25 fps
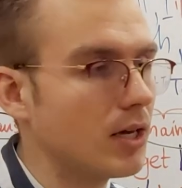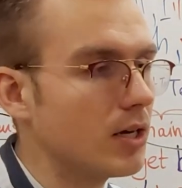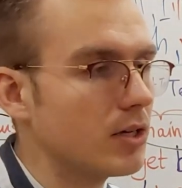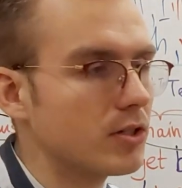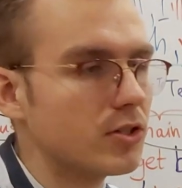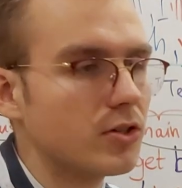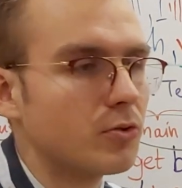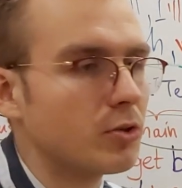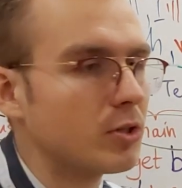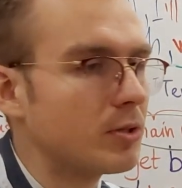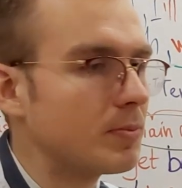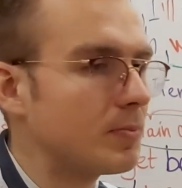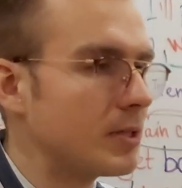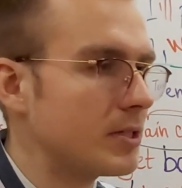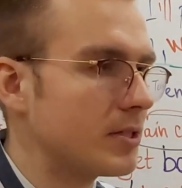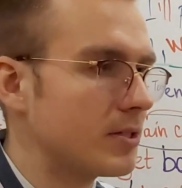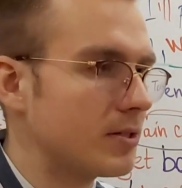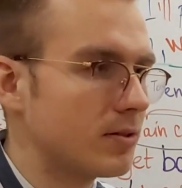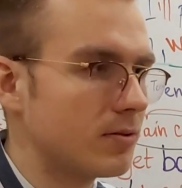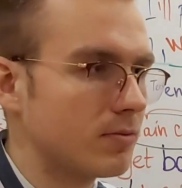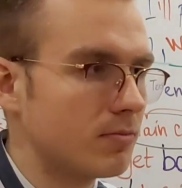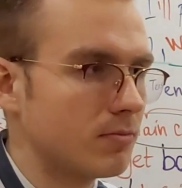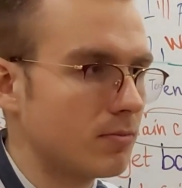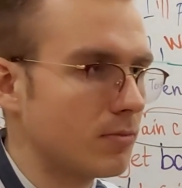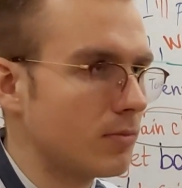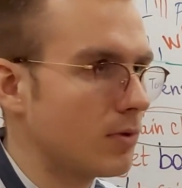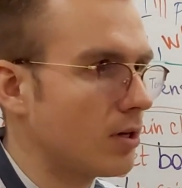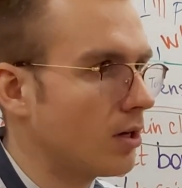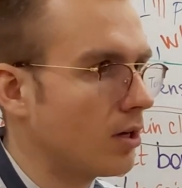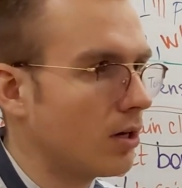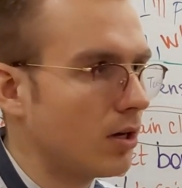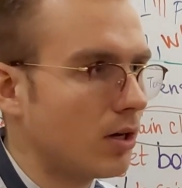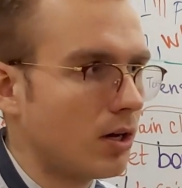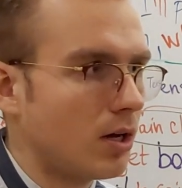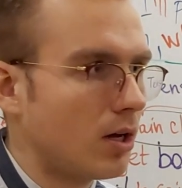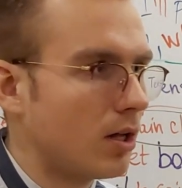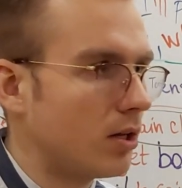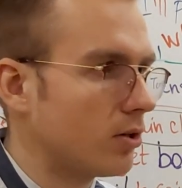So it means
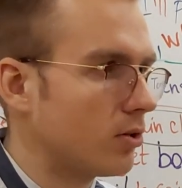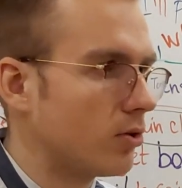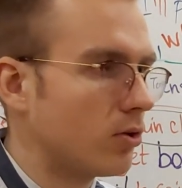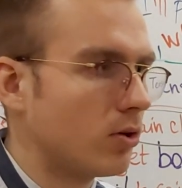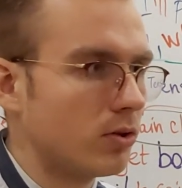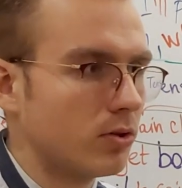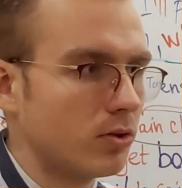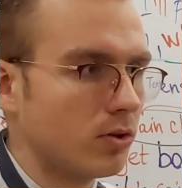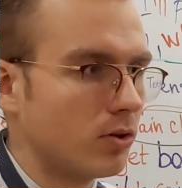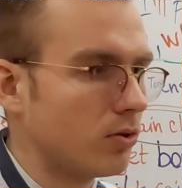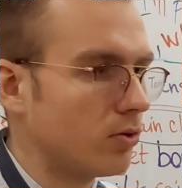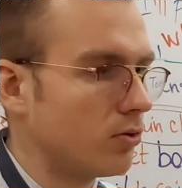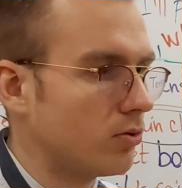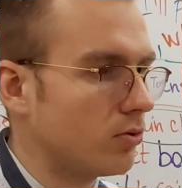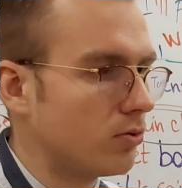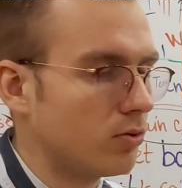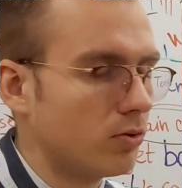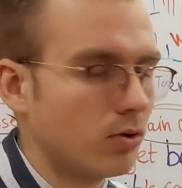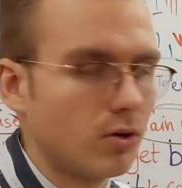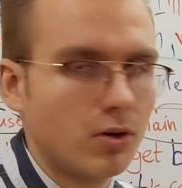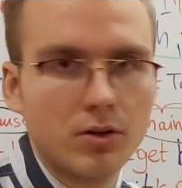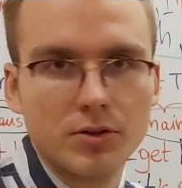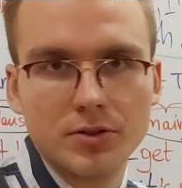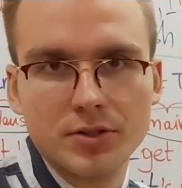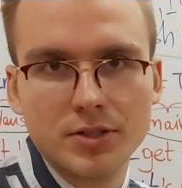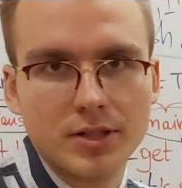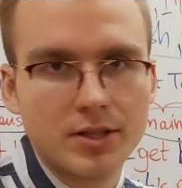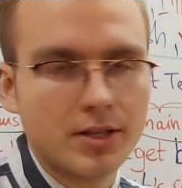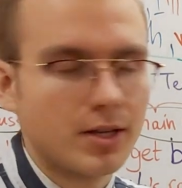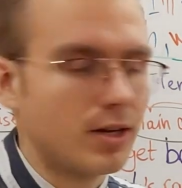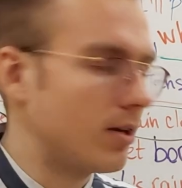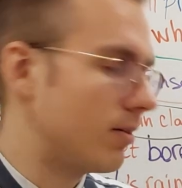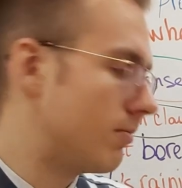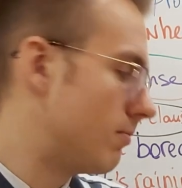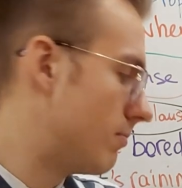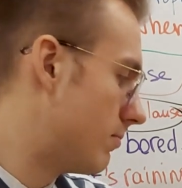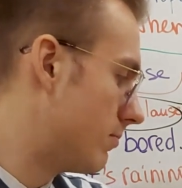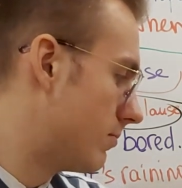I'll call you all the
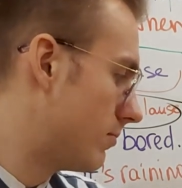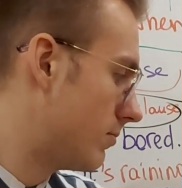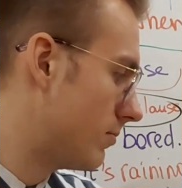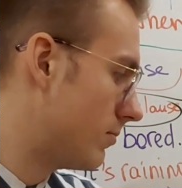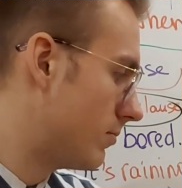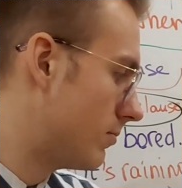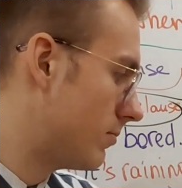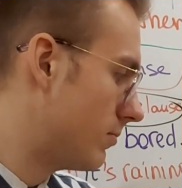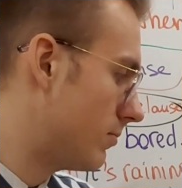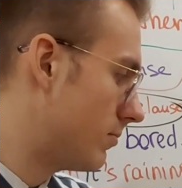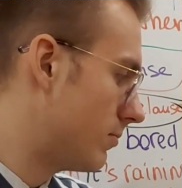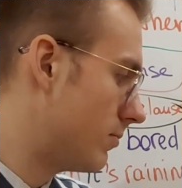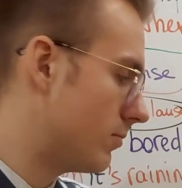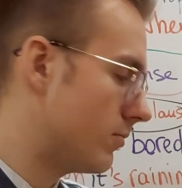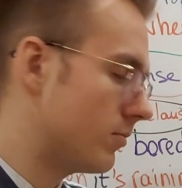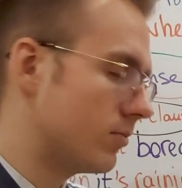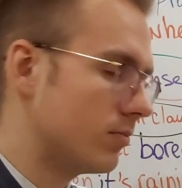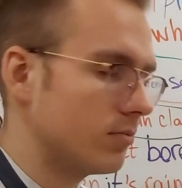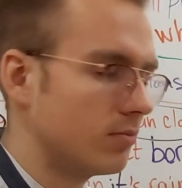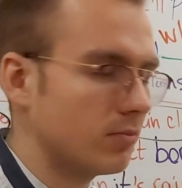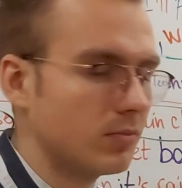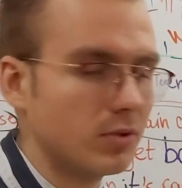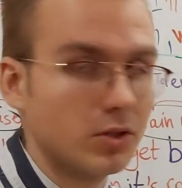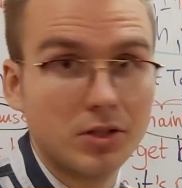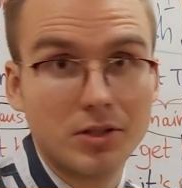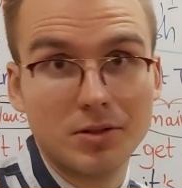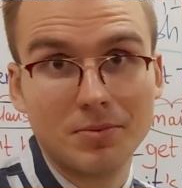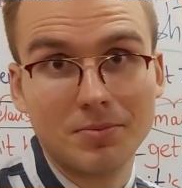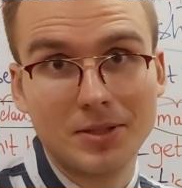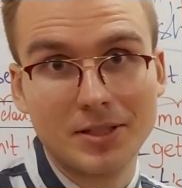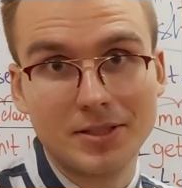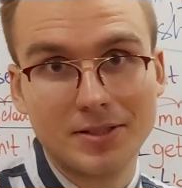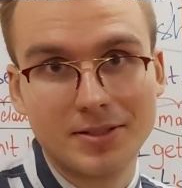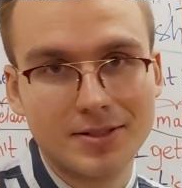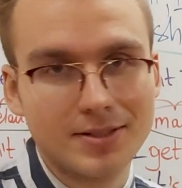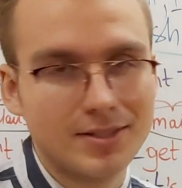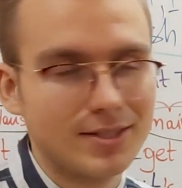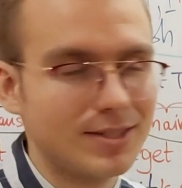time. What it
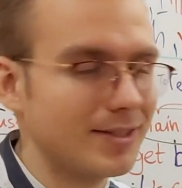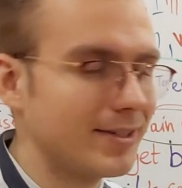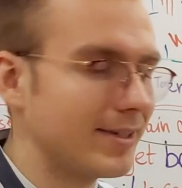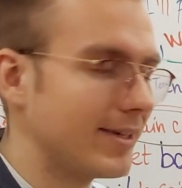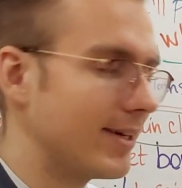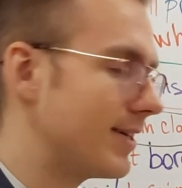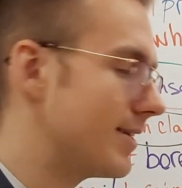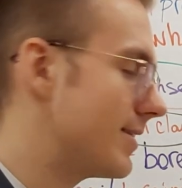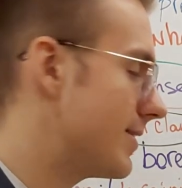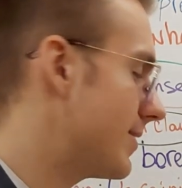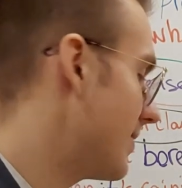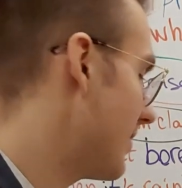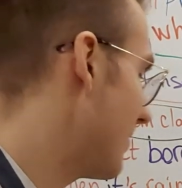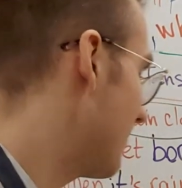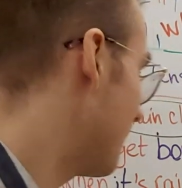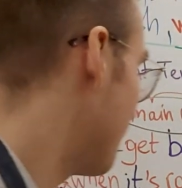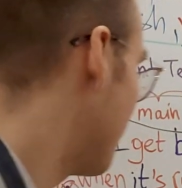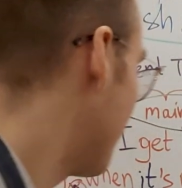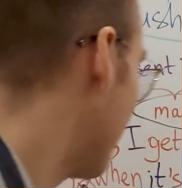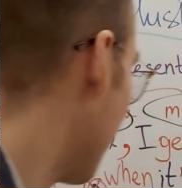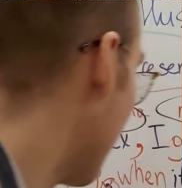means in case, yeah.